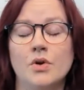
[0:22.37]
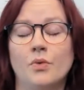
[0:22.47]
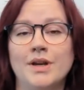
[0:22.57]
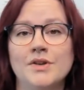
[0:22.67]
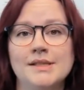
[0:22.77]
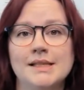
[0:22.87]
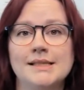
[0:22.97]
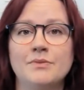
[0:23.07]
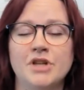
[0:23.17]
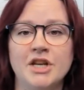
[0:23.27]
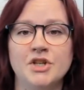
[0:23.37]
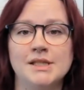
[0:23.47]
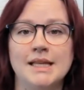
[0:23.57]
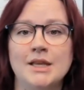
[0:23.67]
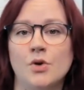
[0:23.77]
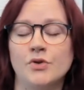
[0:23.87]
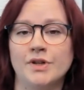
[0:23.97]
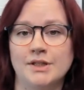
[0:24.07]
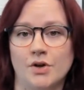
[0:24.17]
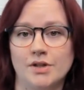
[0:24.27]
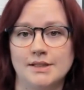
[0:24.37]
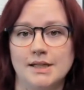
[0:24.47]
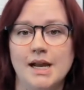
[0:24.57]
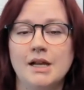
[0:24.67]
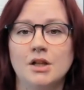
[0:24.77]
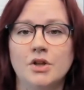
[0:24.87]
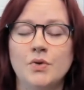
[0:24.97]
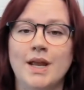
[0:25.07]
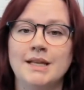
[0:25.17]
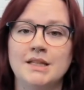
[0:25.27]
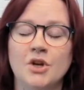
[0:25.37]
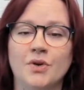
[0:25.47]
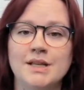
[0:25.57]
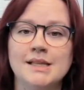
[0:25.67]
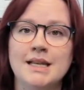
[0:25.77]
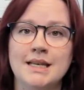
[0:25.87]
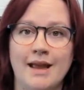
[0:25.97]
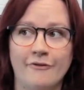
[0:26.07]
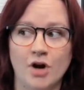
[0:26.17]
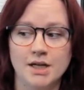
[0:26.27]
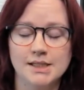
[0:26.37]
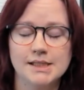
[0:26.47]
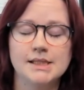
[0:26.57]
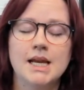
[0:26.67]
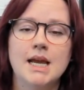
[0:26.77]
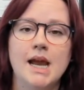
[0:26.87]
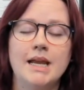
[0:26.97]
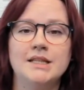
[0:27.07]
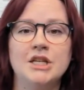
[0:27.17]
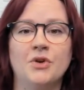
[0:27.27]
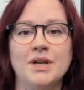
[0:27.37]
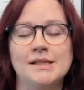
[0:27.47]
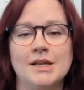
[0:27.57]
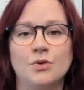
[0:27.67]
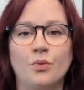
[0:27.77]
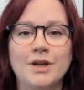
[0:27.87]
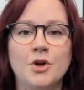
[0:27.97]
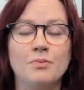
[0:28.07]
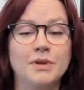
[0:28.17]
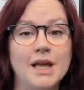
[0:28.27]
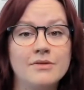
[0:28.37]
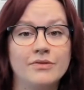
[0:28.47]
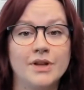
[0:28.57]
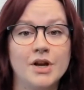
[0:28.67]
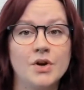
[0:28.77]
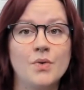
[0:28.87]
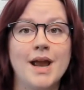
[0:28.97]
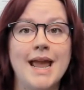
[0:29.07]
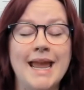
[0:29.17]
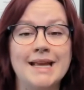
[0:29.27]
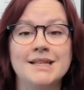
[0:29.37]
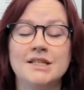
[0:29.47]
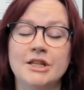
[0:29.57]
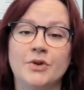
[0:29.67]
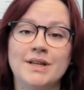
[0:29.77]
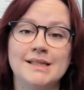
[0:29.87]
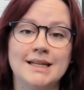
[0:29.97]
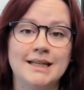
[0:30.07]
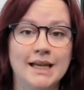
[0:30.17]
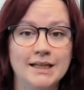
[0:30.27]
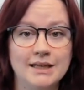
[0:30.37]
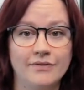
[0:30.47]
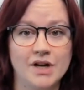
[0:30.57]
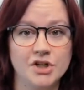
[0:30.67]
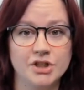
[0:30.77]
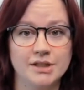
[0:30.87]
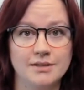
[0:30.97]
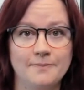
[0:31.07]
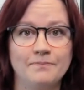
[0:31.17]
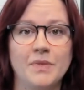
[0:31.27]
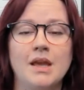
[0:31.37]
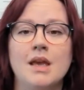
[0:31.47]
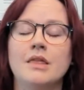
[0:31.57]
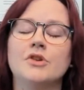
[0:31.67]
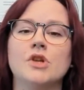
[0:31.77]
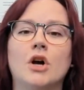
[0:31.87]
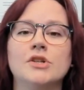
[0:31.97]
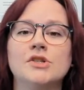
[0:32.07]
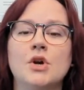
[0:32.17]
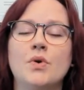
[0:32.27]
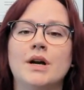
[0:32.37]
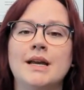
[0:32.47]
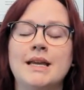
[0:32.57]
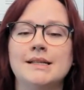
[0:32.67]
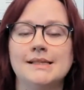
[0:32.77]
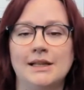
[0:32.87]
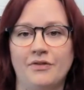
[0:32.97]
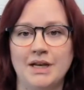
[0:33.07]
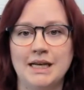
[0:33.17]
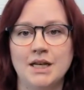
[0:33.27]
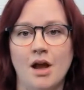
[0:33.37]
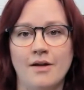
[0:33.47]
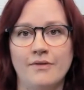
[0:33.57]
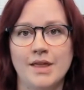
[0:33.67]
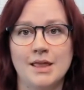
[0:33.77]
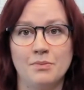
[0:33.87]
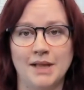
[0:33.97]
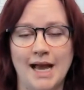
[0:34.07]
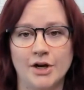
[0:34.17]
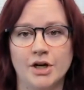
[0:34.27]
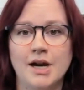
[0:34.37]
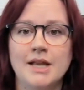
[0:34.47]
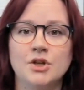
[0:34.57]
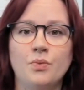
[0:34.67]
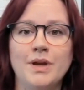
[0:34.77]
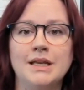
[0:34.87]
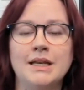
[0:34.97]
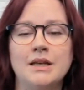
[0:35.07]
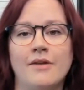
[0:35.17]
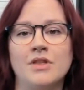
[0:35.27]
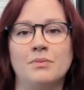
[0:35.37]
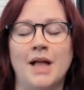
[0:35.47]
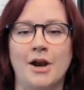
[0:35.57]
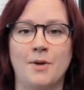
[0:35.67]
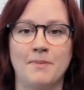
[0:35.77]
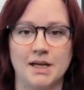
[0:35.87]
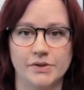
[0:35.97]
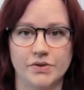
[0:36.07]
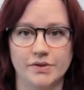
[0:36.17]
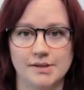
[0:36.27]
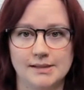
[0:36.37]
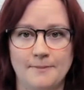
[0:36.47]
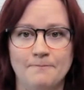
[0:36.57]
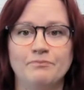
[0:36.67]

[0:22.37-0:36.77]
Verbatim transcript: Renal system changes in the older adult include a decrease in nephrons, a decrease in renal blood flow, and a decrease in kidney function. There's also a stiffening of the bladder and a weakening of the bladder muscles.